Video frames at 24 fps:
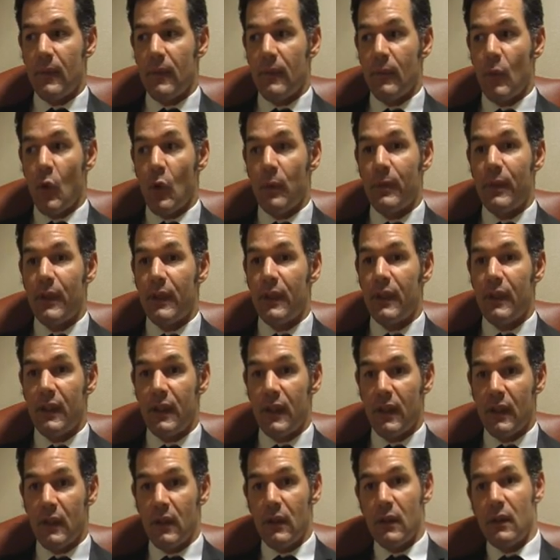
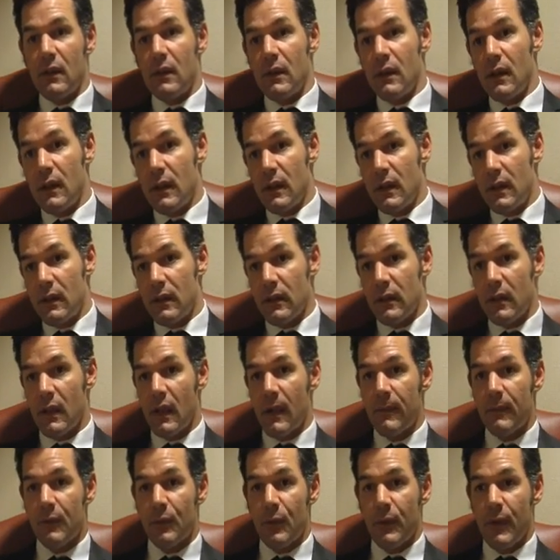morbidity
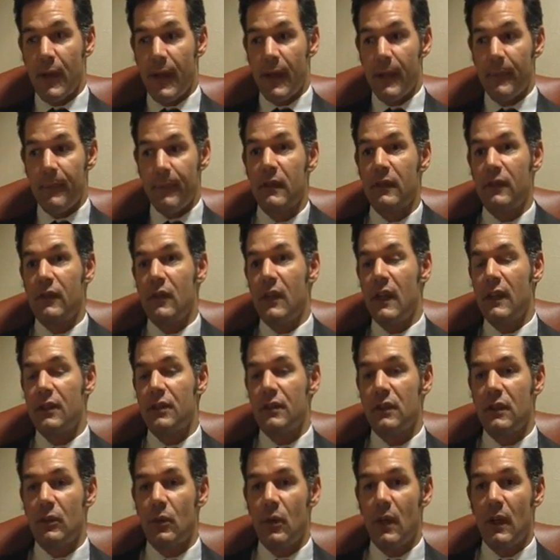comes with that. If you
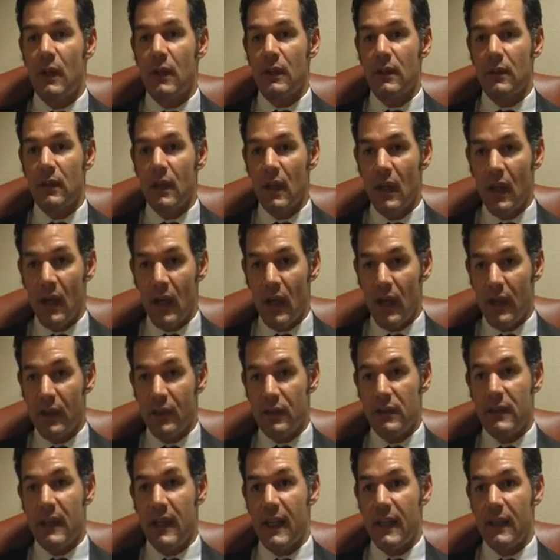actually want to
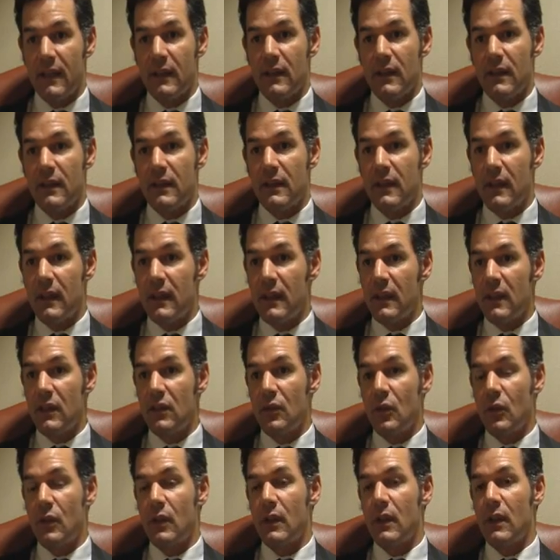understand a disease
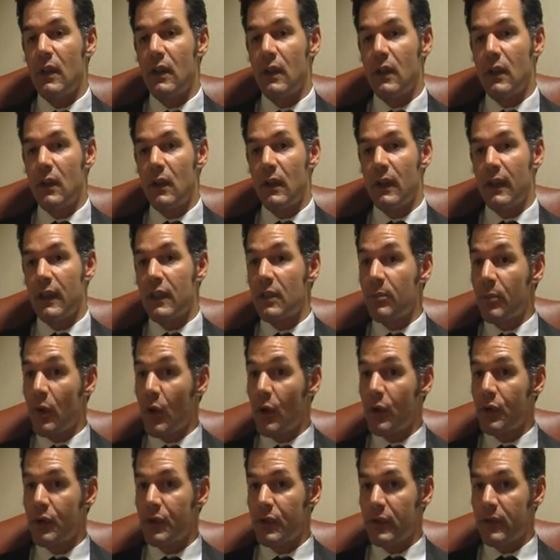or an
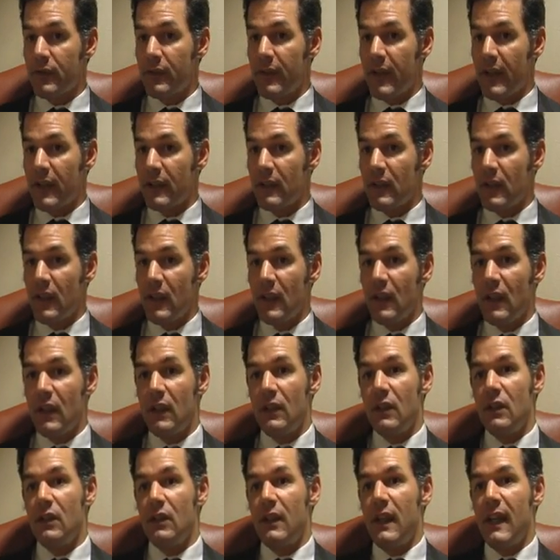exposure effect,
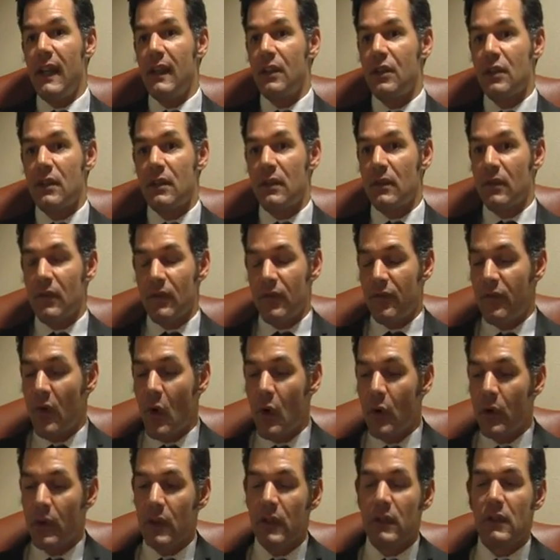you can't just
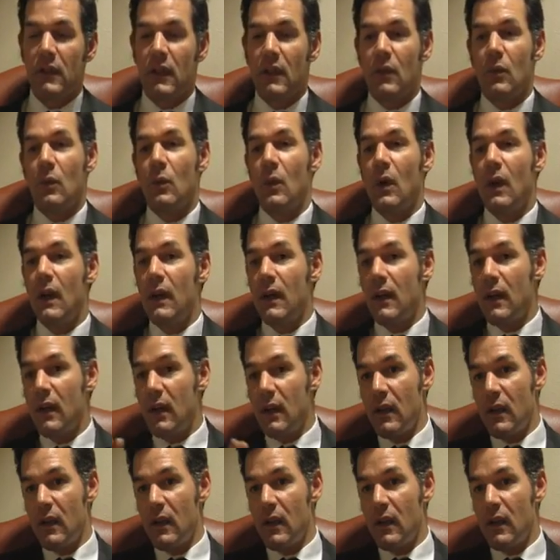focus on